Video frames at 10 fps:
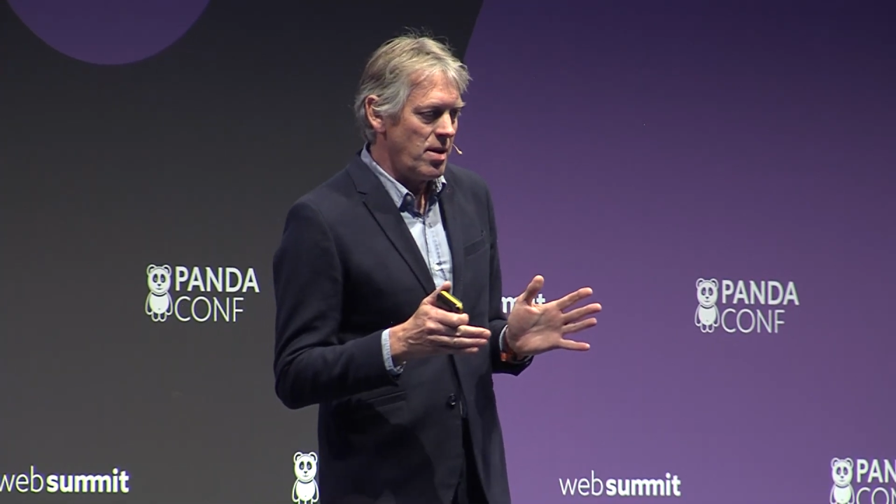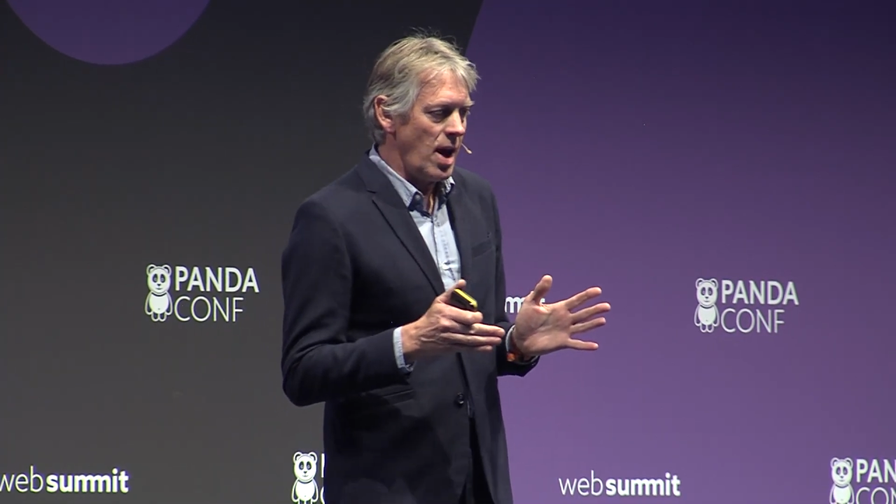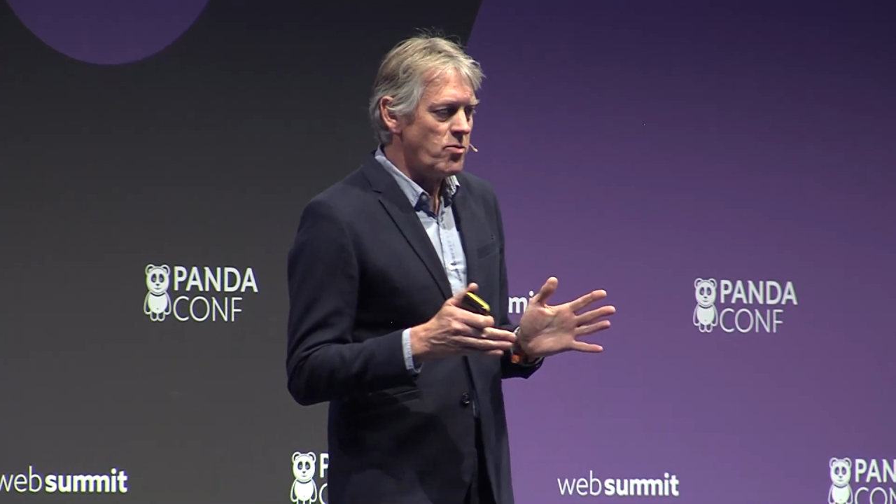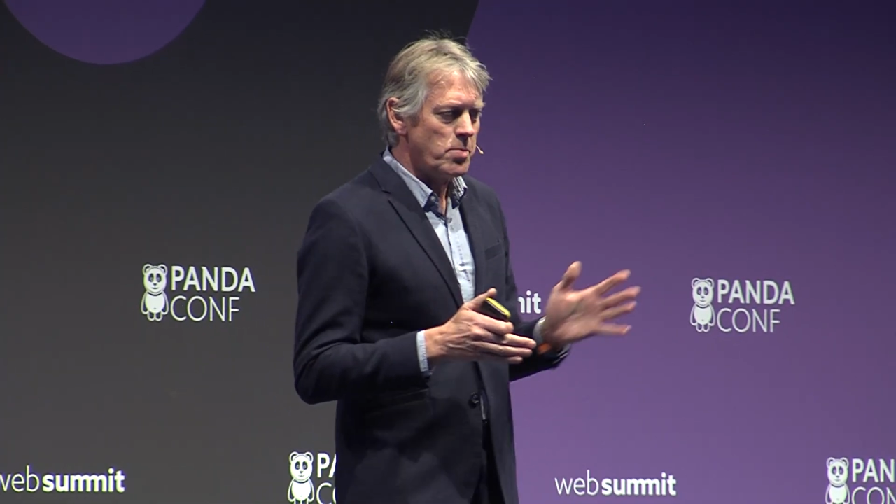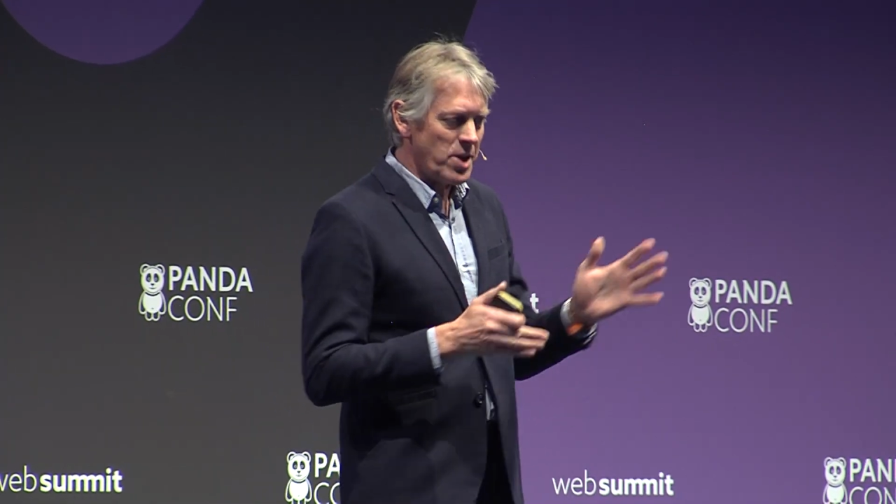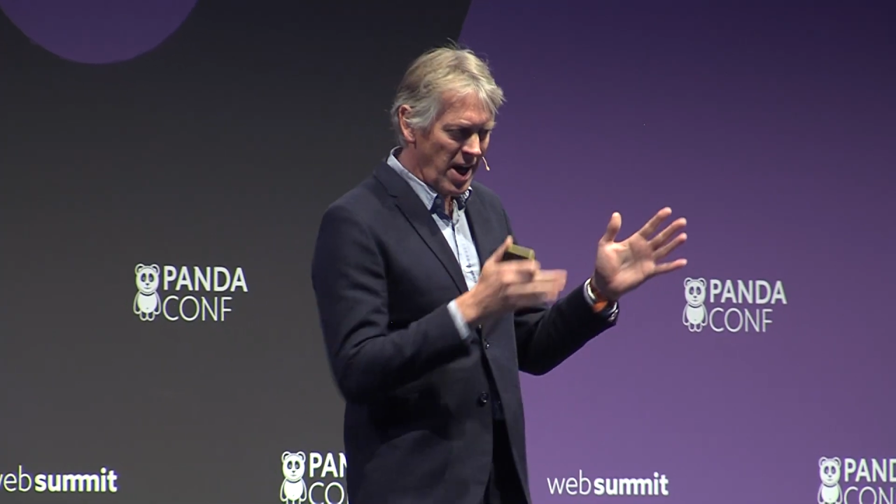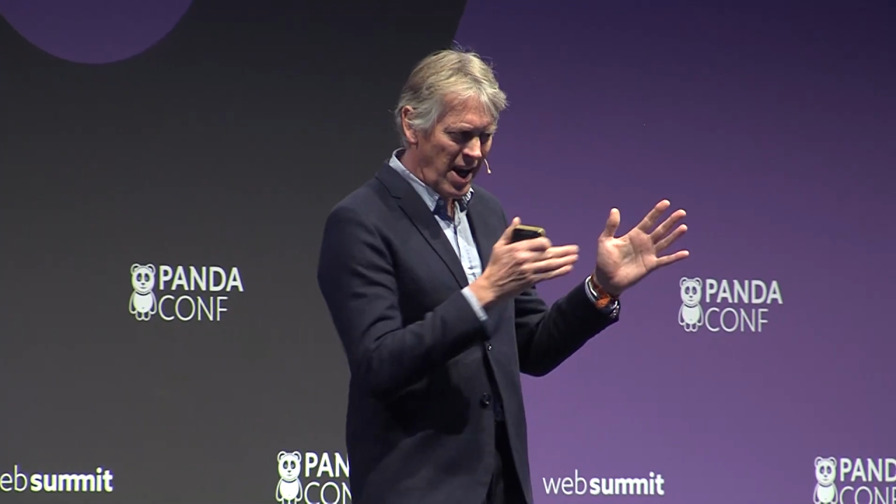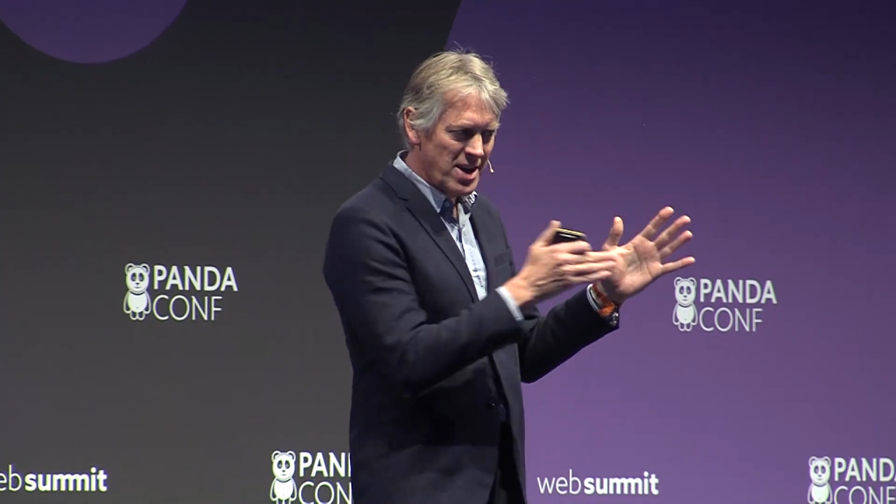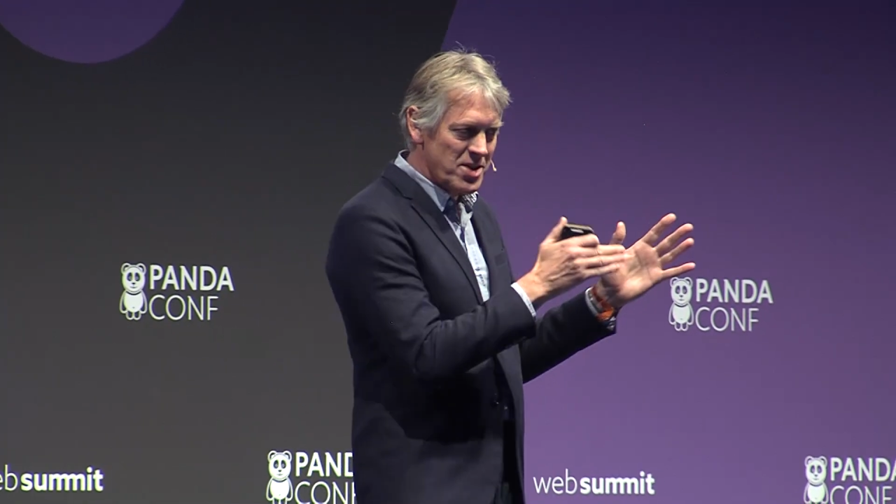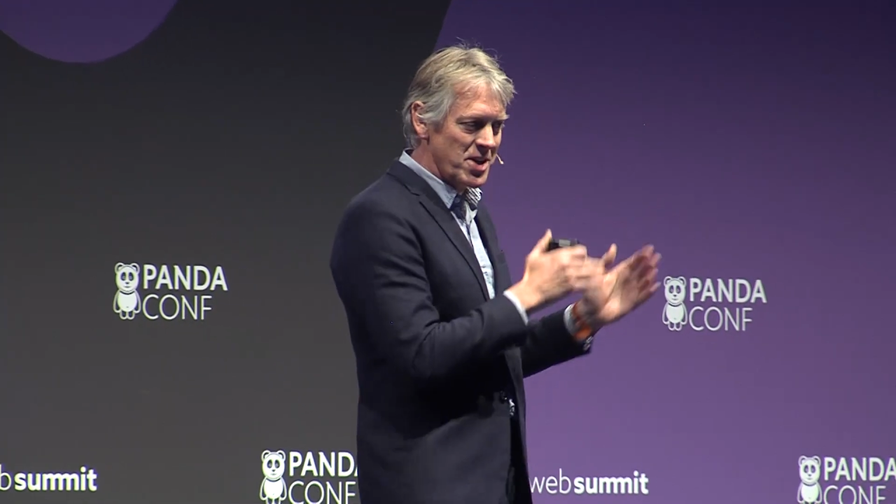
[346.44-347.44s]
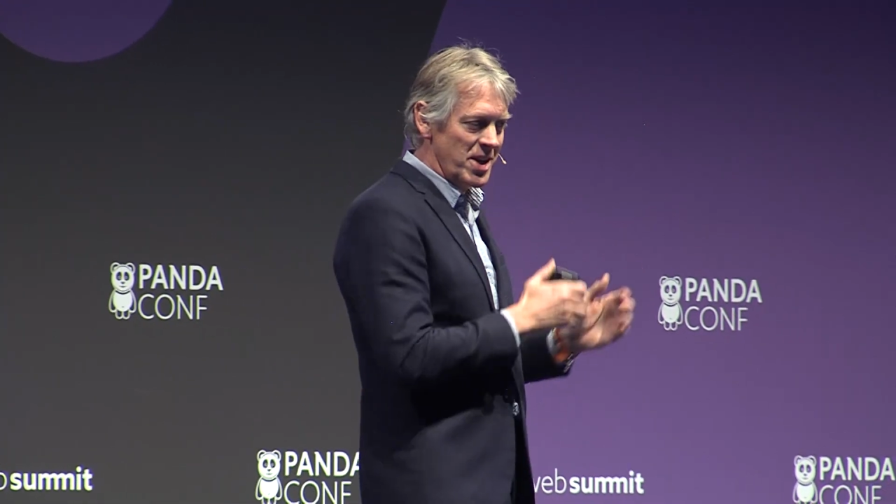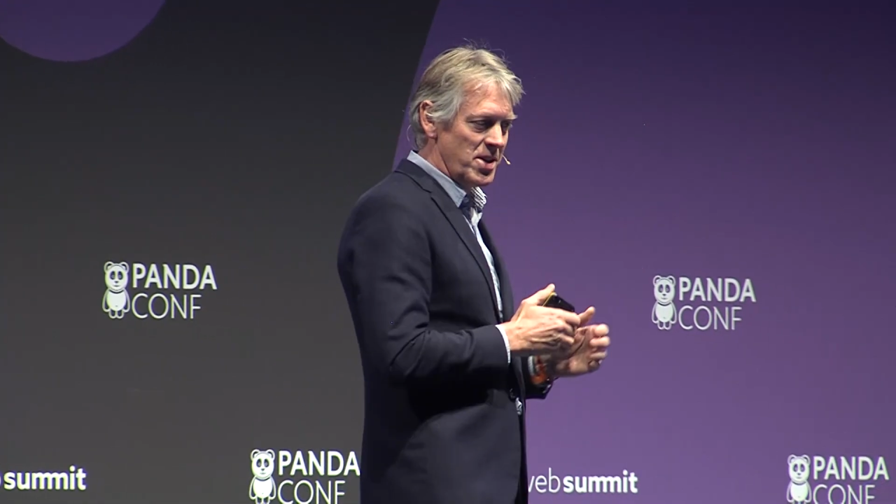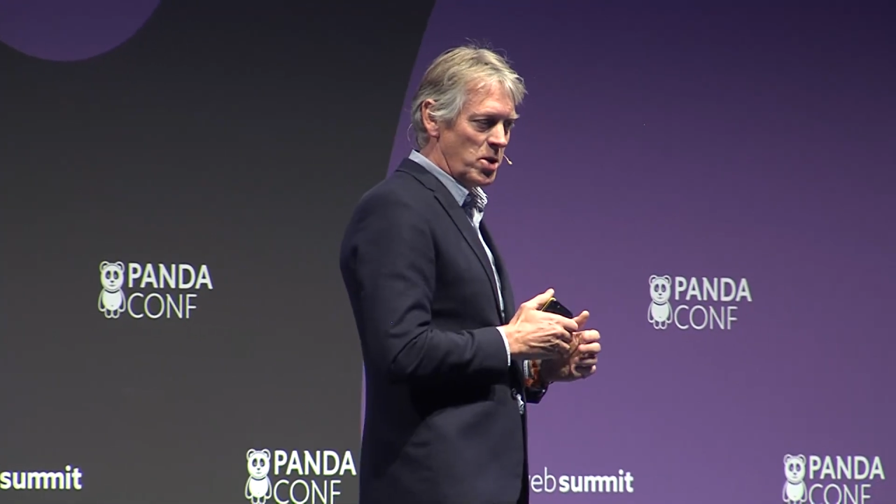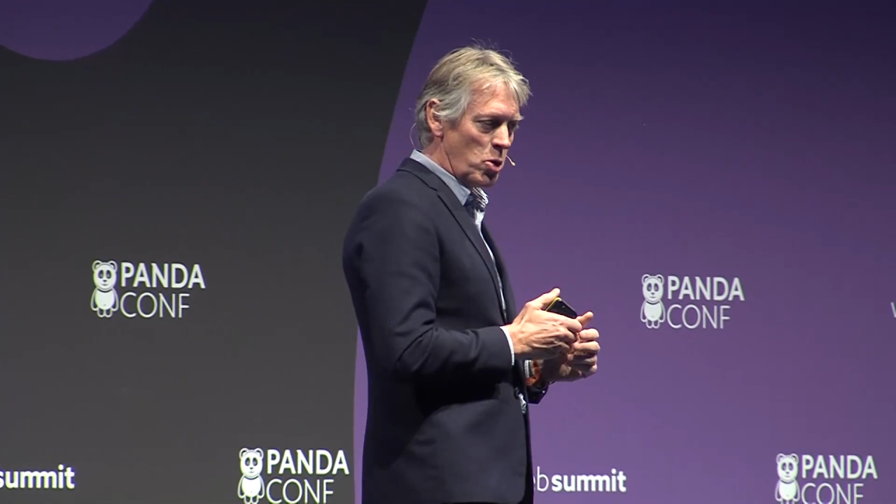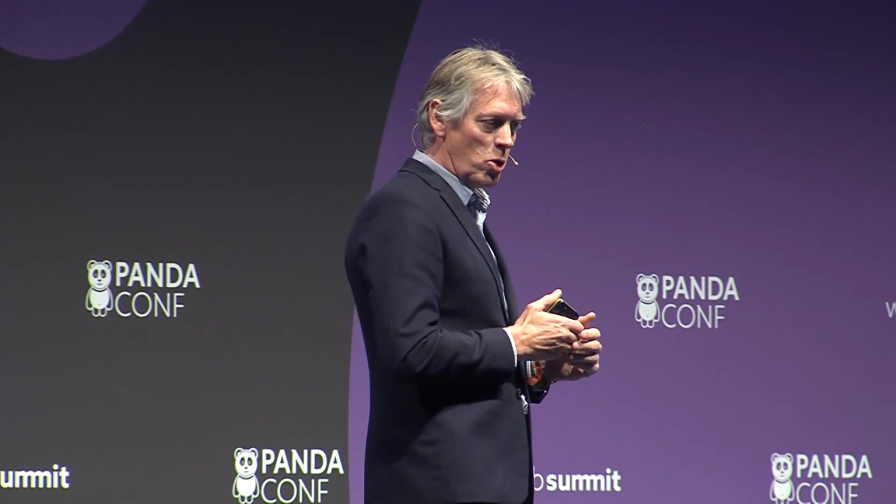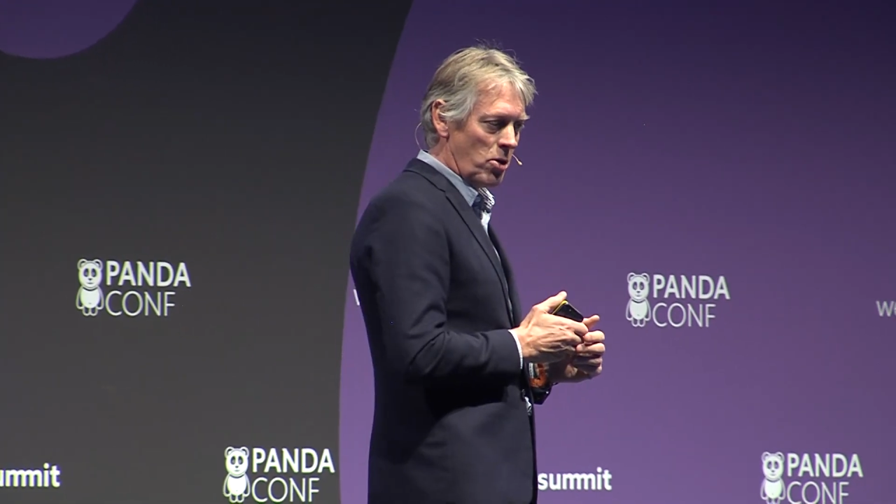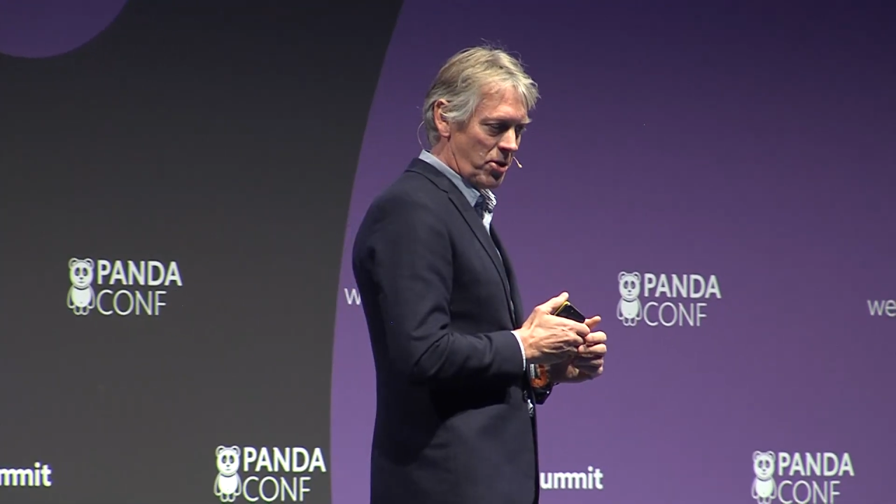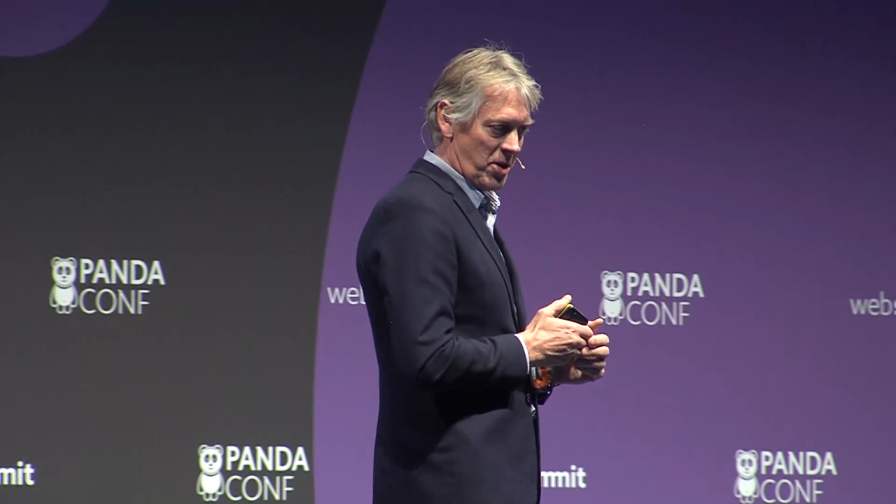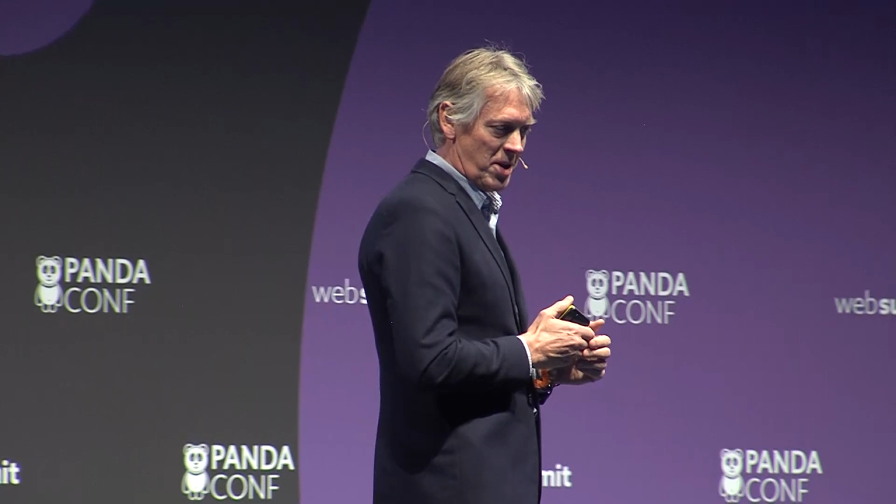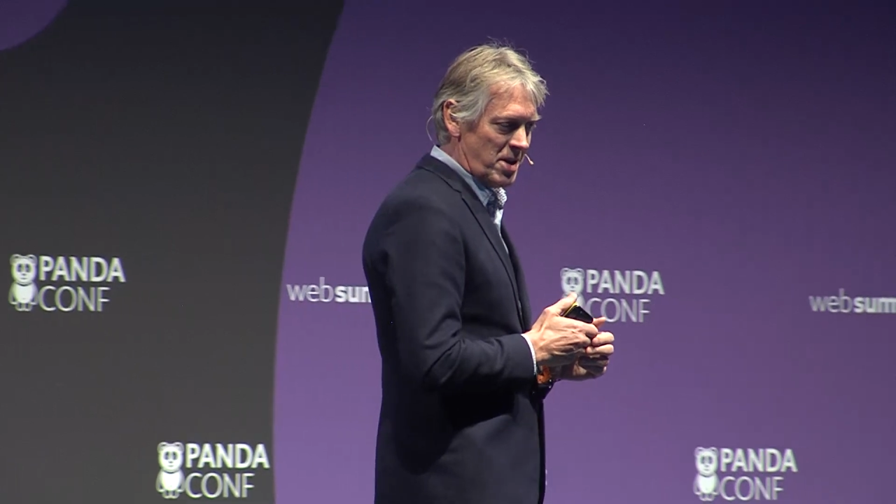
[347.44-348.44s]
Everybody hates it in the north.